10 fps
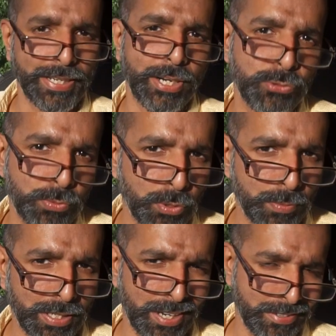an EcoSport
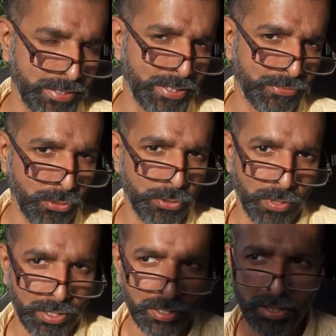but can't really afford
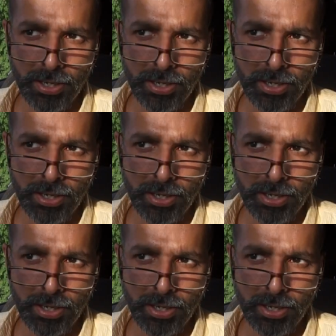one,